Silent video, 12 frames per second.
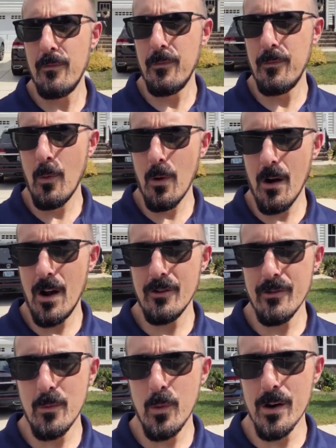
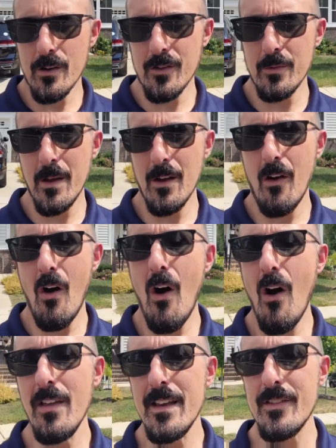400 Whitakers Mill.
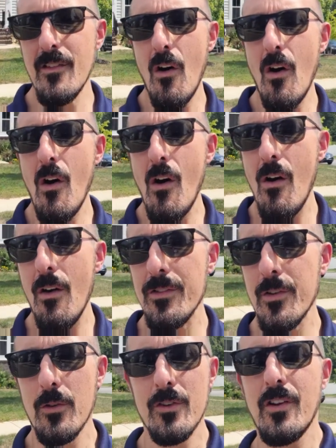These all
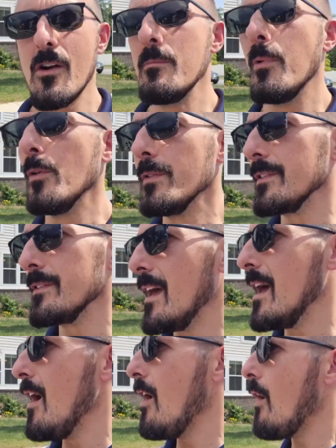sold, or sorry, Bolton's,
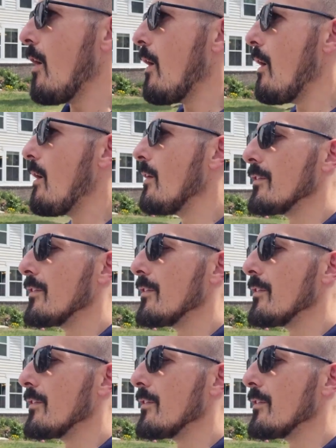all